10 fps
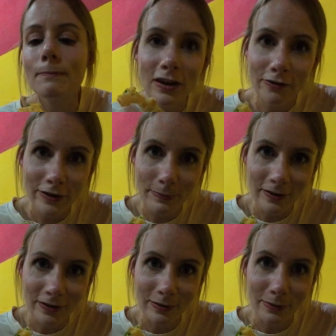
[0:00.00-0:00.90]
Definitely
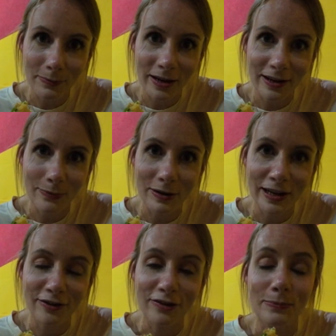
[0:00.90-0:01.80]
better than the one we had in Malaysia,